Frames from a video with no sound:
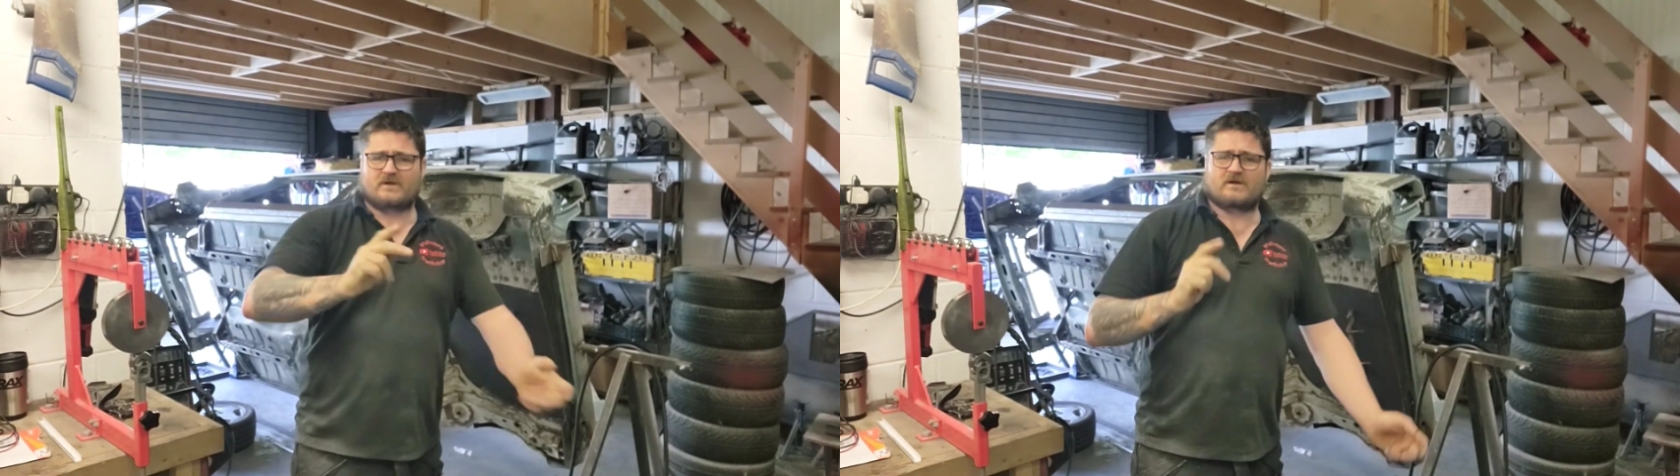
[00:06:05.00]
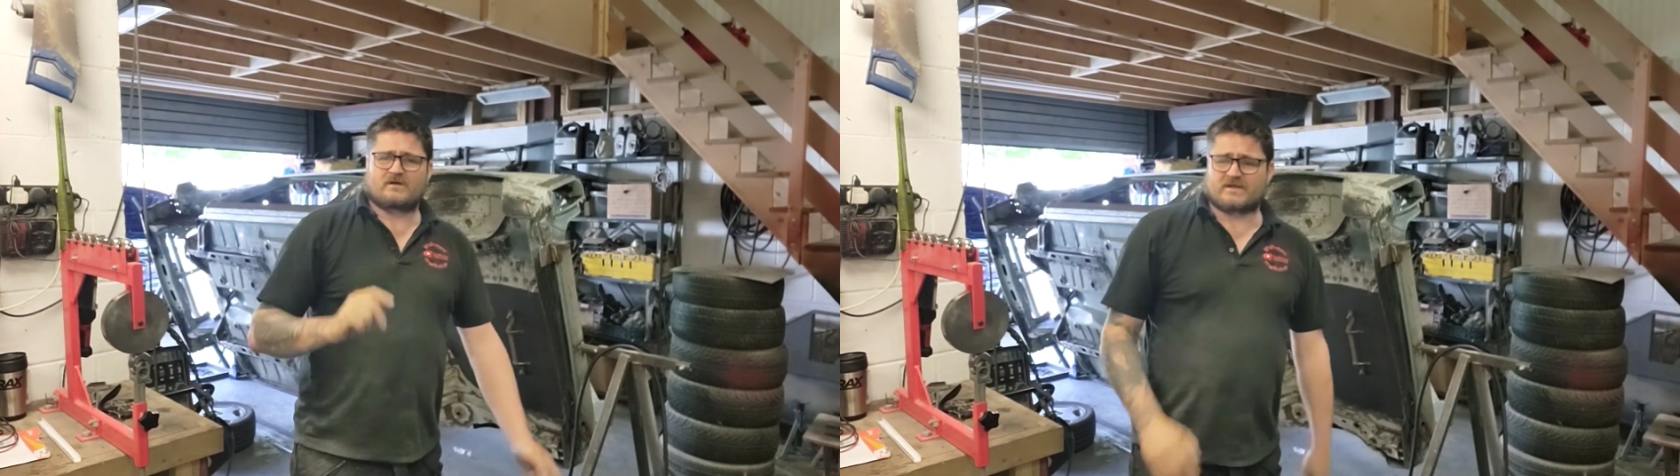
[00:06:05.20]

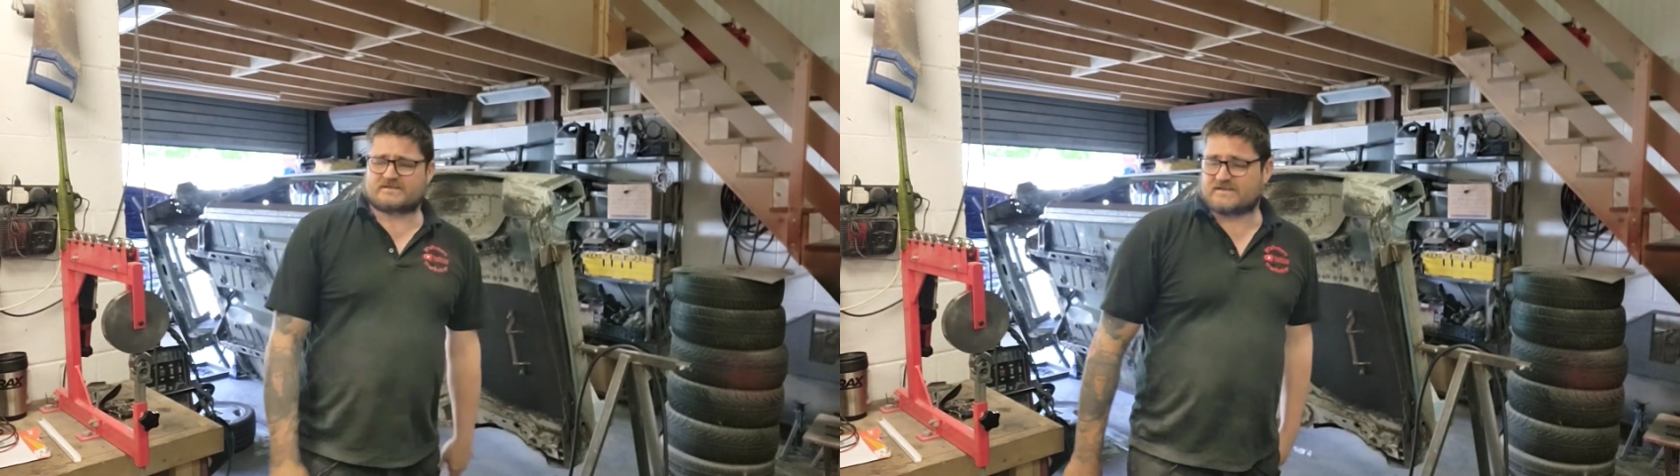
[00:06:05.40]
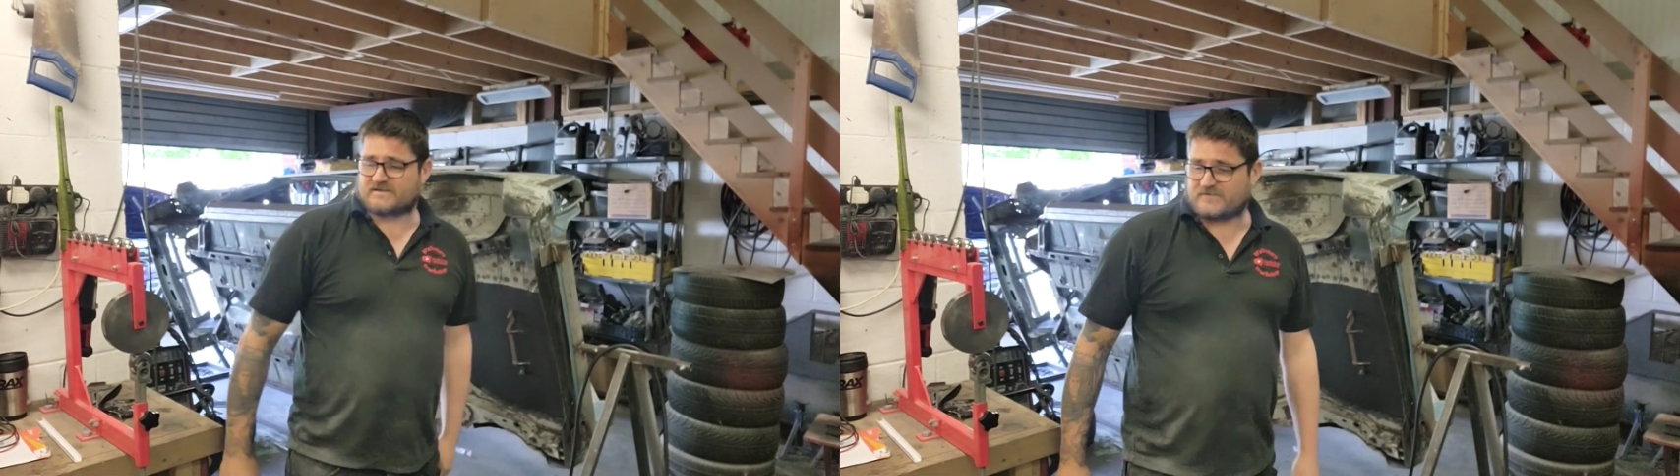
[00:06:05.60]
And
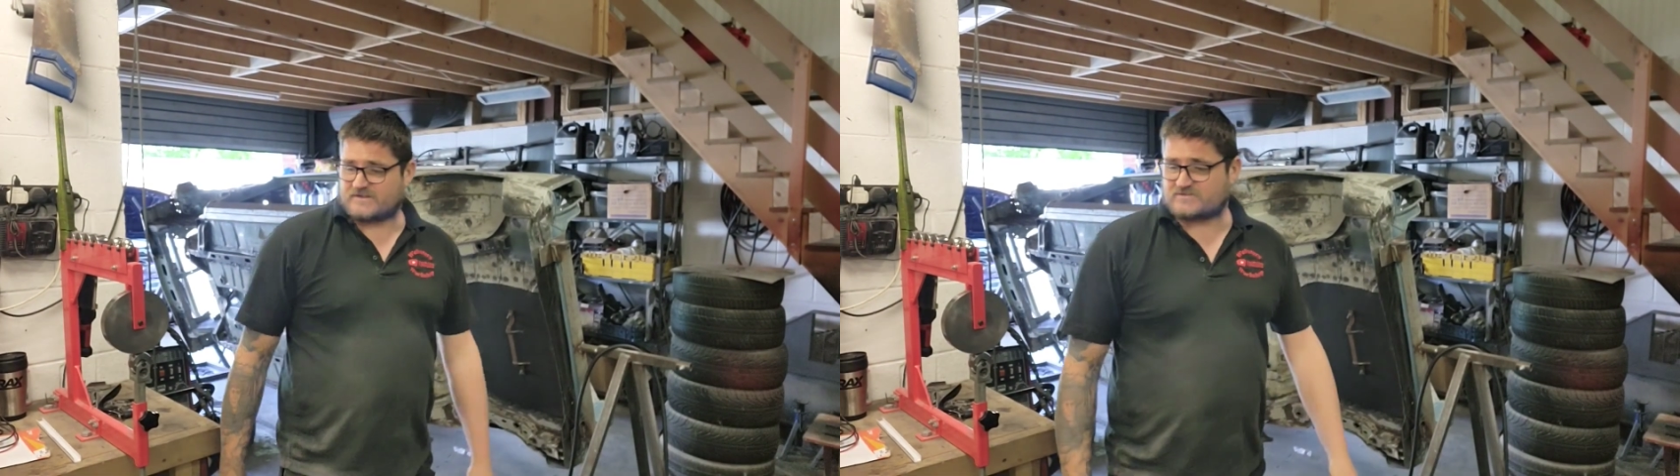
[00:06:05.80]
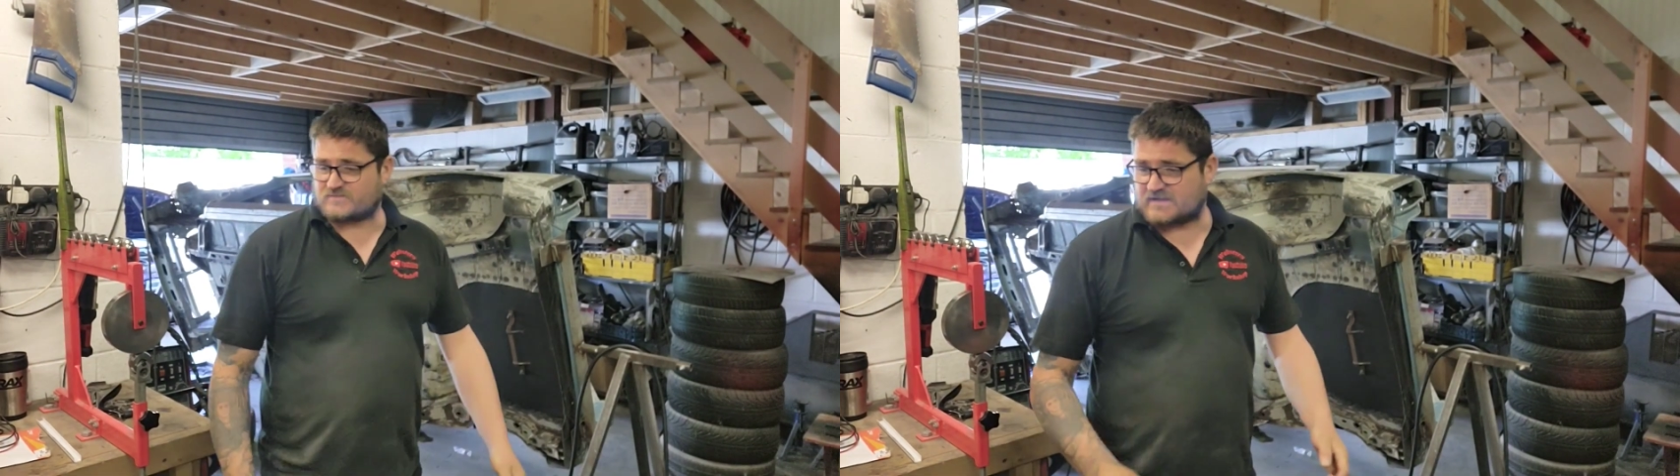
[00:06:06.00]
that's that for
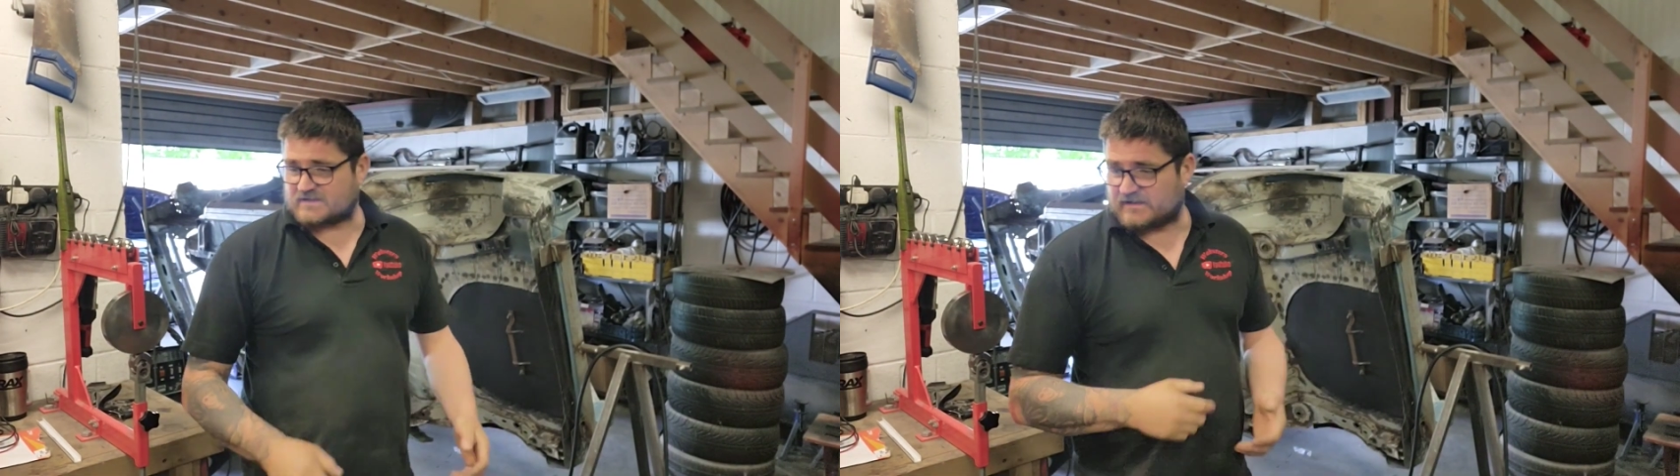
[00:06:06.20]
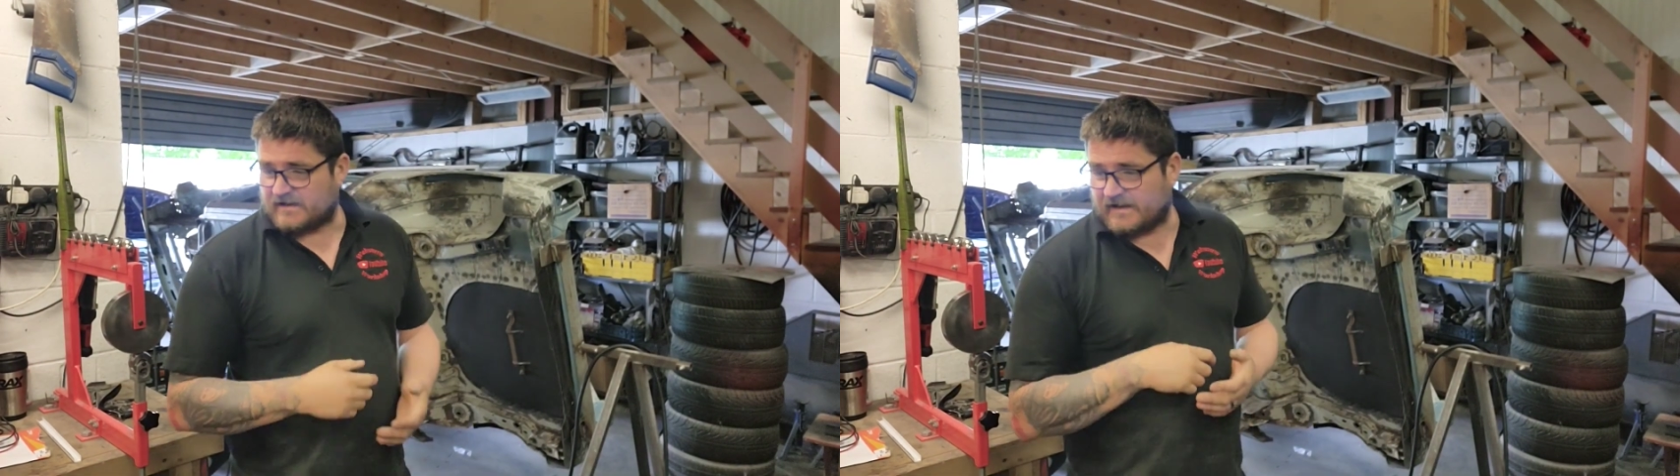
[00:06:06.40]
this week.
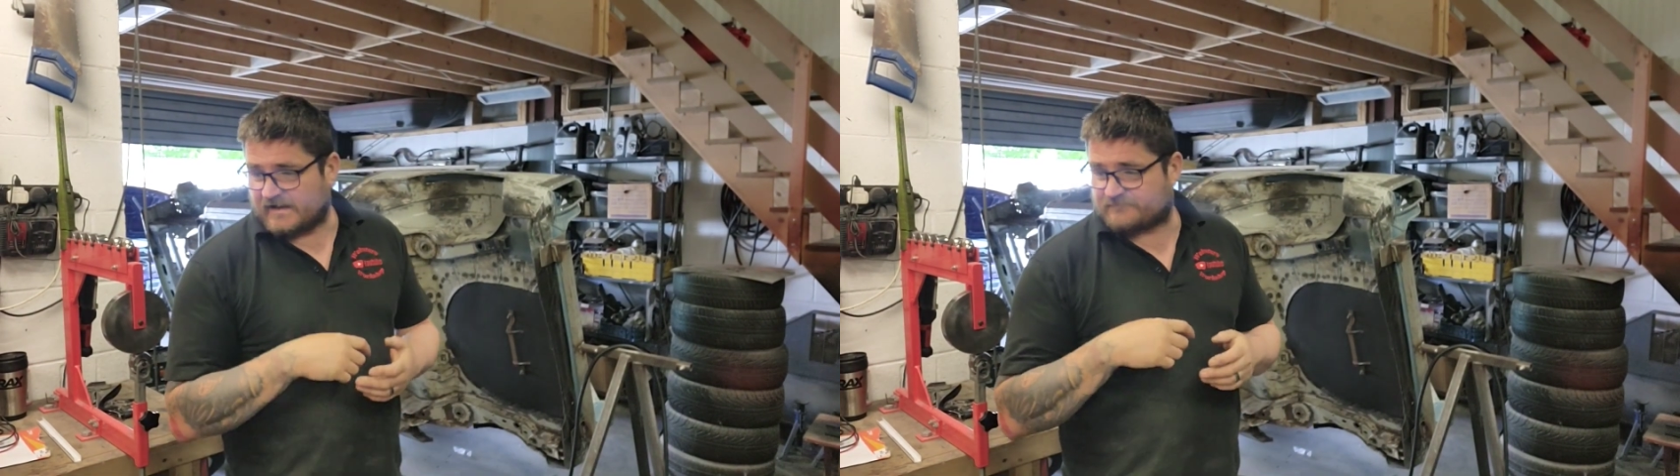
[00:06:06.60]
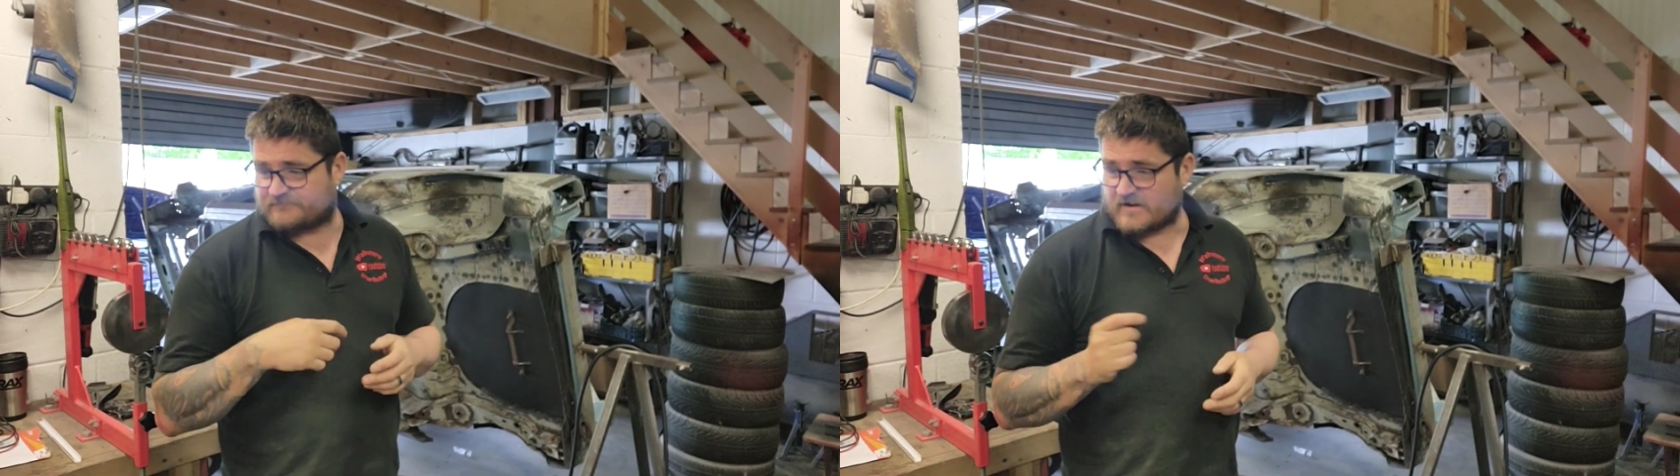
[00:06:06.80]

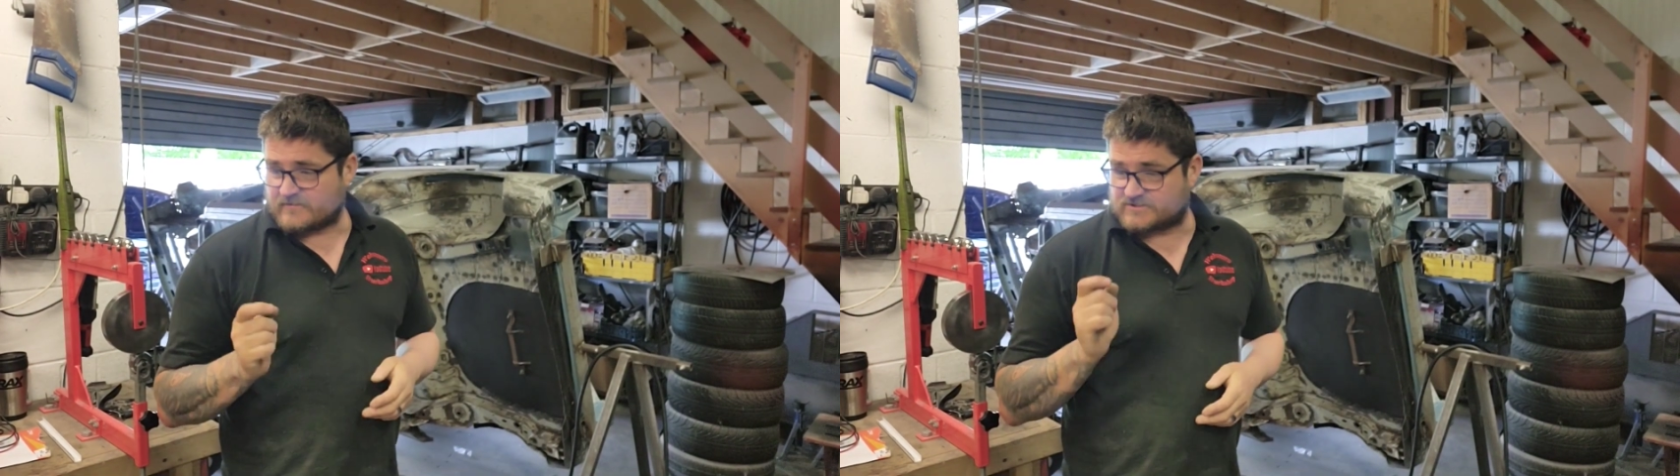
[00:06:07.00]
Very